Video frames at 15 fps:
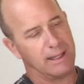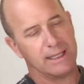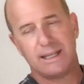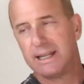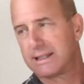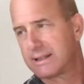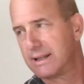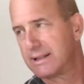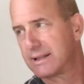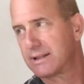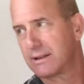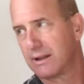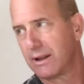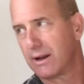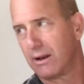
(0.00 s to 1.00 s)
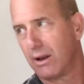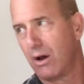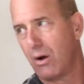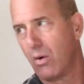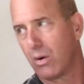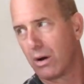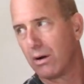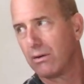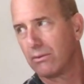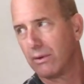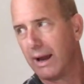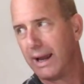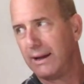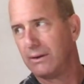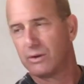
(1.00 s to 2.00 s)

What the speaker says: the distance is a little lower, right?